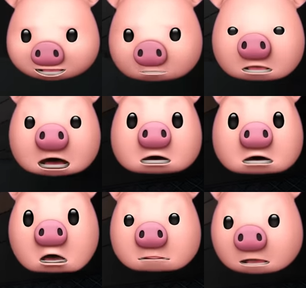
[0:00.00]
well,
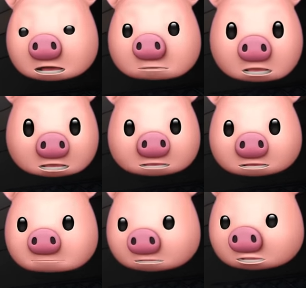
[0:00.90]
actually, oh, and by the way, to
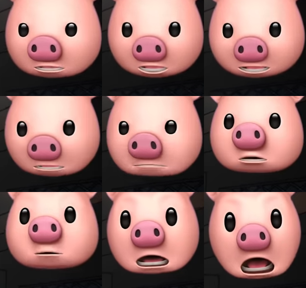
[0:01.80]
the person calling, it was
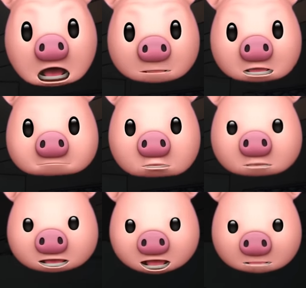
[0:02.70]
3 a.m., not
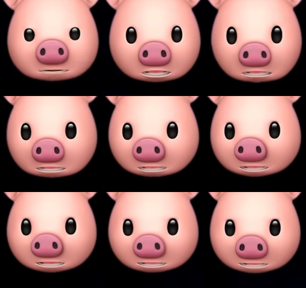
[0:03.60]
4 a.m.
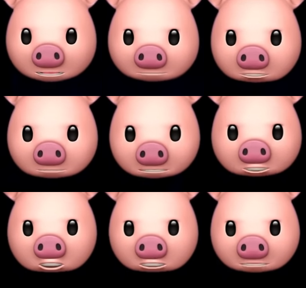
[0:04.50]
We're
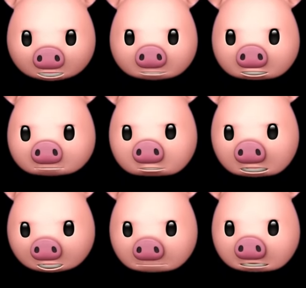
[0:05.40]
supposed to survive until 4
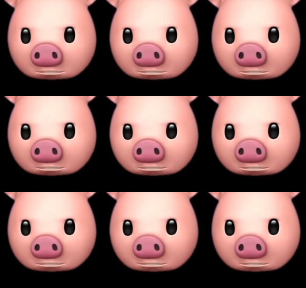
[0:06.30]
a.m.